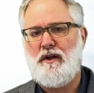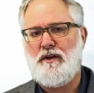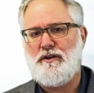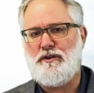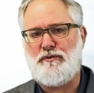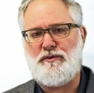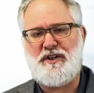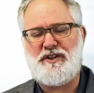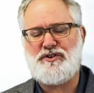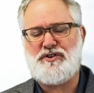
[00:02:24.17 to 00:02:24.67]

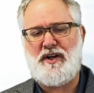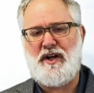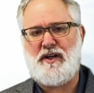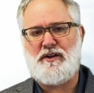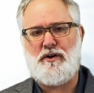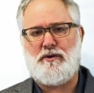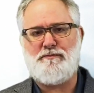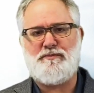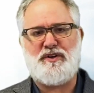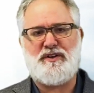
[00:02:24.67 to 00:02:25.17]
The reason I
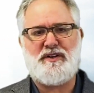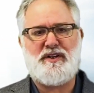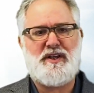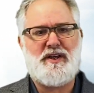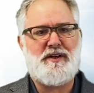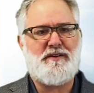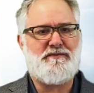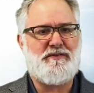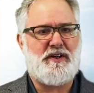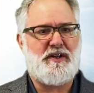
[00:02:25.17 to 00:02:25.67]
don't
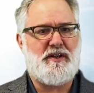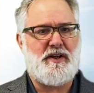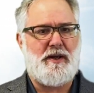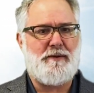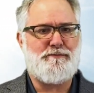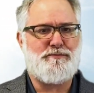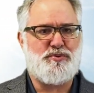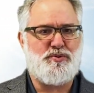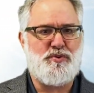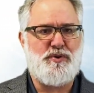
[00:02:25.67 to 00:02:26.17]
believe in a
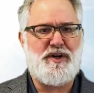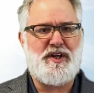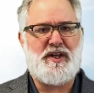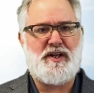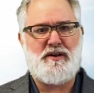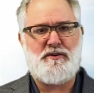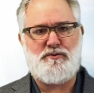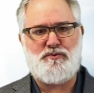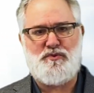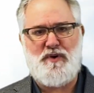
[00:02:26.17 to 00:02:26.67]

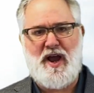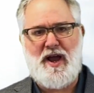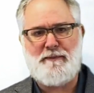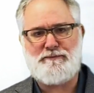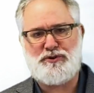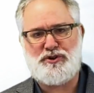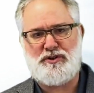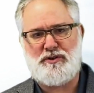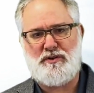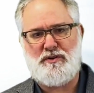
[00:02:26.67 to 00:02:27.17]

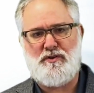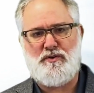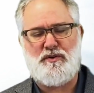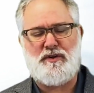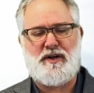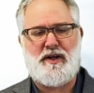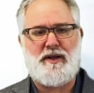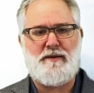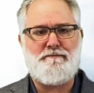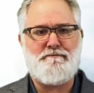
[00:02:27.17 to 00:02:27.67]
pre-rapture
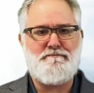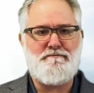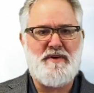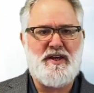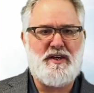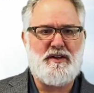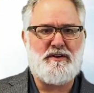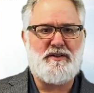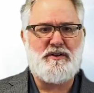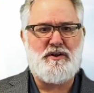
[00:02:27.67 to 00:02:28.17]
or a
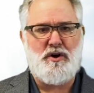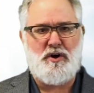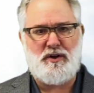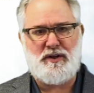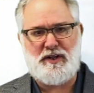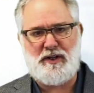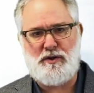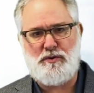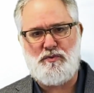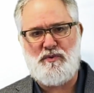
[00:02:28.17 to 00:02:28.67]

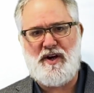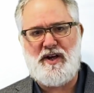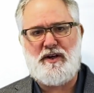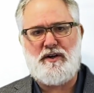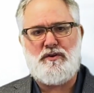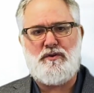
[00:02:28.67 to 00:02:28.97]
mid-calling away,